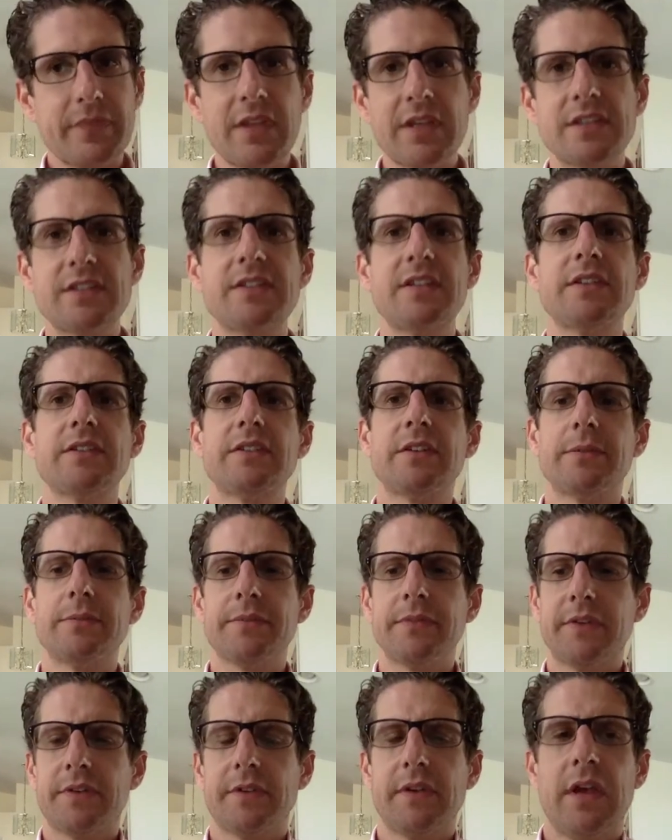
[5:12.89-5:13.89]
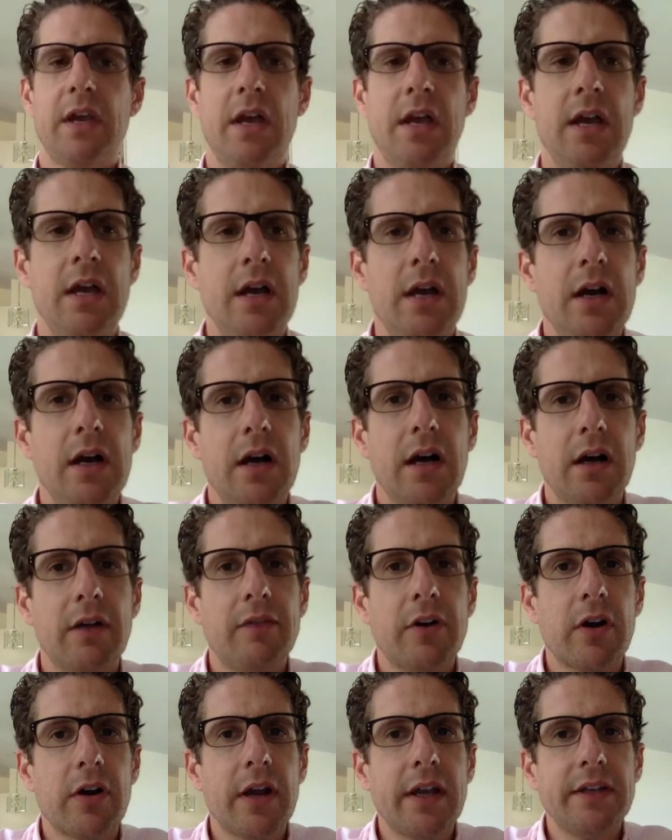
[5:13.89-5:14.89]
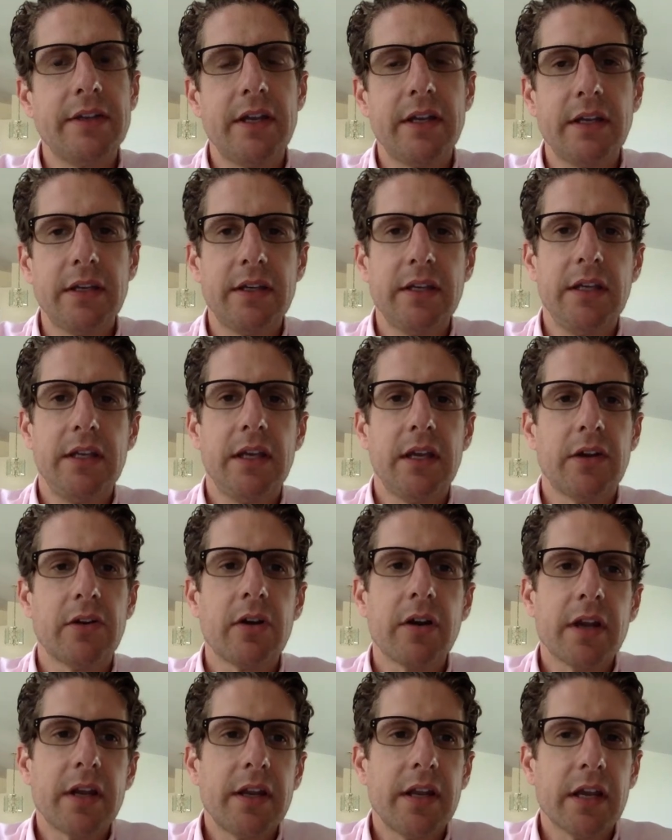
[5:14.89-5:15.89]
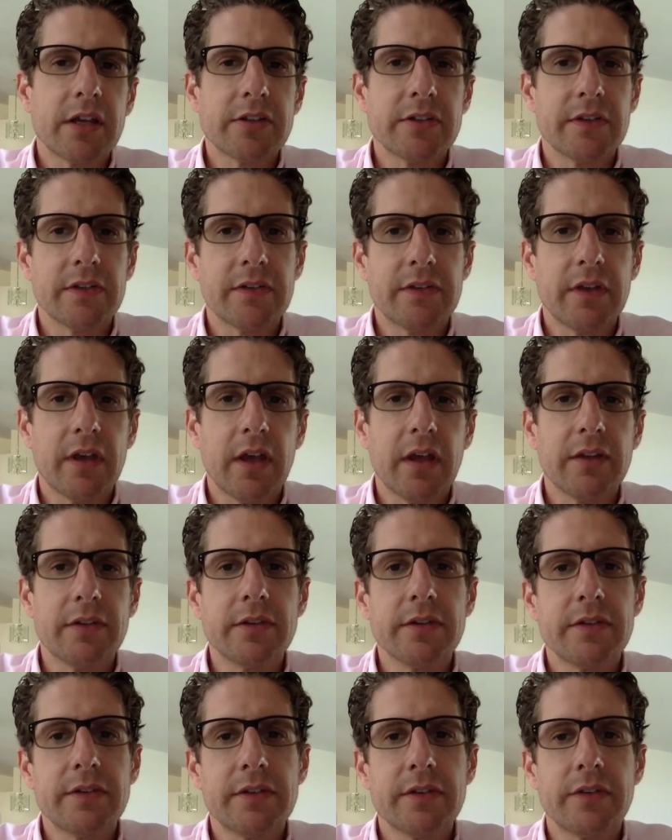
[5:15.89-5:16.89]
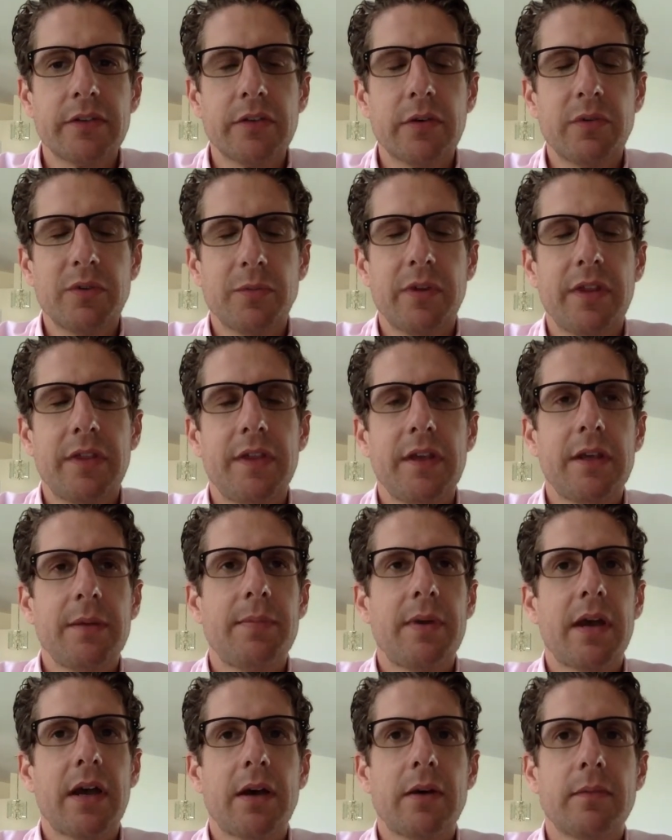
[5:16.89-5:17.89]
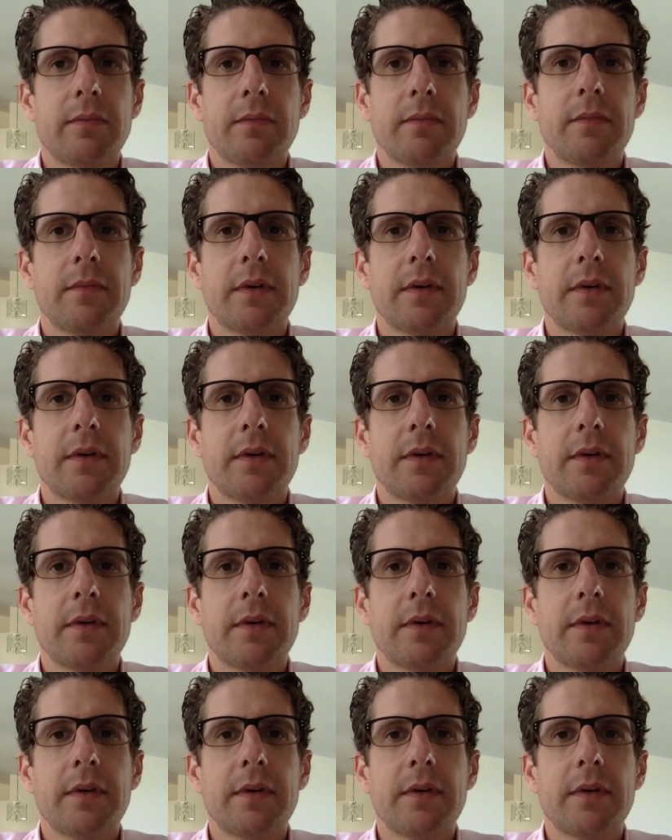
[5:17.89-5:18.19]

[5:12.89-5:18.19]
systems of our identity and our connections to others. And so when we think about